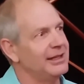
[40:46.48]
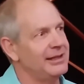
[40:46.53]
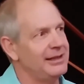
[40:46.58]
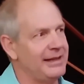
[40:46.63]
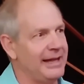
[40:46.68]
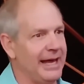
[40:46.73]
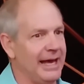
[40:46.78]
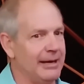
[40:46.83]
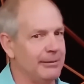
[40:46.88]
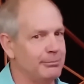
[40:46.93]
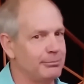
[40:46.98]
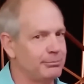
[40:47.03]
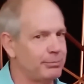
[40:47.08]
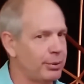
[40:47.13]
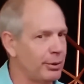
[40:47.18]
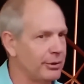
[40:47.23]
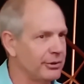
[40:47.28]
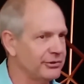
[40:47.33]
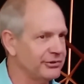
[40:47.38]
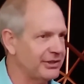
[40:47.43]
that
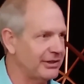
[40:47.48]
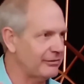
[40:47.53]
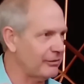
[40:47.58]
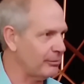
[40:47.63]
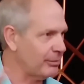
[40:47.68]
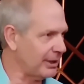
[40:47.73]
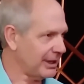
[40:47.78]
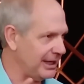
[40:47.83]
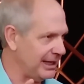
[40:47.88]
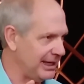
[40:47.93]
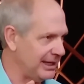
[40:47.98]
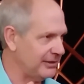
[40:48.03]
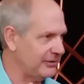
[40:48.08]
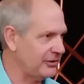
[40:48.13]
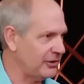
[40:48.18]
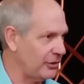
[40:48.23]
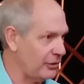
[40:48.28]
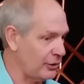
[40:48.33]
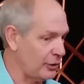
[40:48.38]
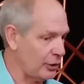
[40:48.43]
pulls everybody
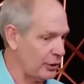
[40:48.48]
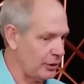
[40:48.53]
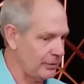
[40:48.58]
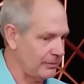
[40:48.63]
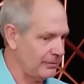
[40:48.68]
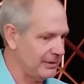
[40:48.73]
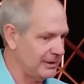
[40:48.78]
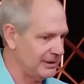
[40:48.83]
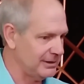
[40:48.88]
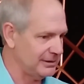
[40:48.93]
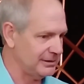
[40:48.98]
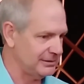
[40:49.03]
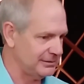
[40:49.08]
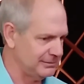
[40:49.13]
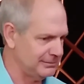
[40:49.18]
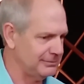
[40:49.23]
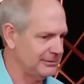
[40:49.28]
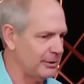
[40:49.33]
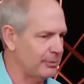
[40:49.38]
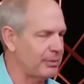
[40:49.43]
into
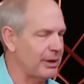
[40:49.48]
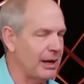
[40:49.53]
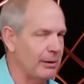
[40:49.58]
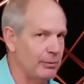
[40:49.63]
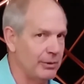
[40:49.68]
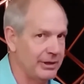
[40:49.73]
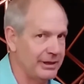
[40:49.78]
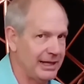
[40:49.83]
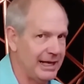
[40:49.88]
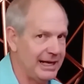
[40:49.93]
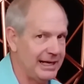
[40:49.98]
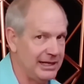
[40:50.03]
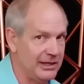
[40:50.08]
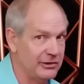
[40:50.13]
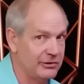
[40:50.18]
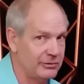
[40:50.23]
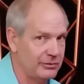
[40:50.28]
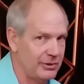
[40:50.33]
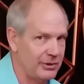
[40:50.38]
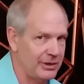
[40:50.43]
the problem with that
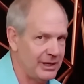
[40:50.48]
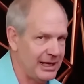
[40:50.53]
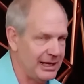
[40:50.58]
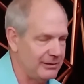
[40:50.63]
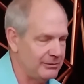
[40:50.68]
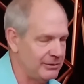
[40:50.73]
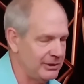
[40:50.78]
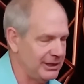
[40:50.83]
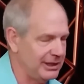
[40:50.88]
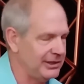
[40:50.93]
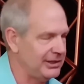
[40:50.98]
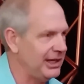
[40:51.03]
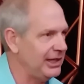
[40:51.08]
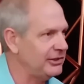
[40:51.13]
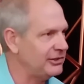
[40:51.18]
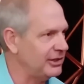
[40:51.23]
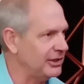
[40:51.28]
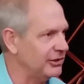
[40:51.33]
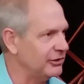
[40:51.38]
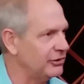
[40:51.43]
is they're not really
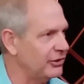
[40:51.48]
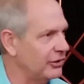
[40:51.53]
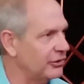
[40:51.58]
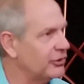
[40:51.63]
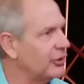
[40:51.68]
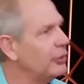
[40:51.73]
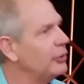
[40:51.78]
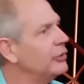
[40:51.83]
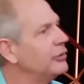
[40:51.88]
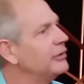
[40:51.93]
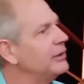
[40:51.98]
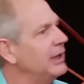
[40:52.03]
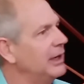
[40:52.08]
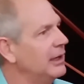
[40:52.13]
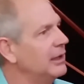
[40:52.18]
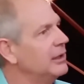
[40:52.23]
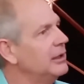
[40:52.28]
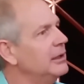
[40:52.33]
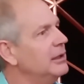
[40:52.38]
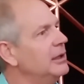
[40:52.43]
teaching us the truth
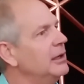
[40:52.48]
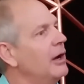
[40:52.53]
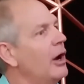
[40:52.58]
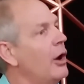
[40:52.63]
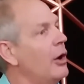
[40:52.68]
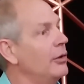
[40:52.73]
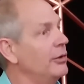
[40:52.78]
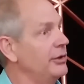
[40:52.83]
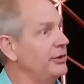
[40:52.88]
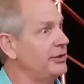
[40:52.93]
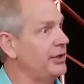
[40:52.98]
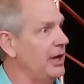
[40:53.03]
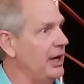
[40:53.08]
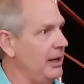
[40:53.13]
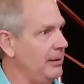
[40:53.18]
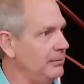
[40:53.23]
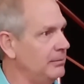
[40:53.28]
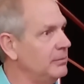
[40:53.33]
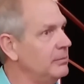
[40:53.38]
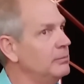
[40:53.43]
there all the
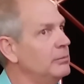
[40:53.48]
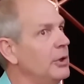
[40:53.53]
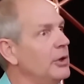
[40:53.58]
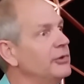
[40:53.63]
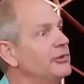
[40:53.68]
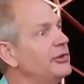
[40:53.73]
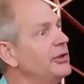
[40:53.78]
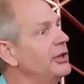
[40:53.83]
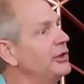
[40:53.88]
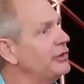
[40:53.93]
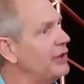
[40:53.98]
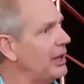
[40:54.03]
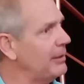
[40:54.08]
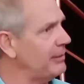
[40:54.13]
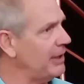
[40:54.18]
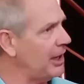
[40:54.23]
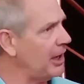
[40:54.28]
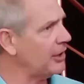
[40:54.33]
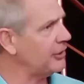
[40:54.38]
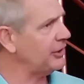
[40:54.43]
time. Most of the
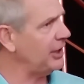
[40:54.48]
time they are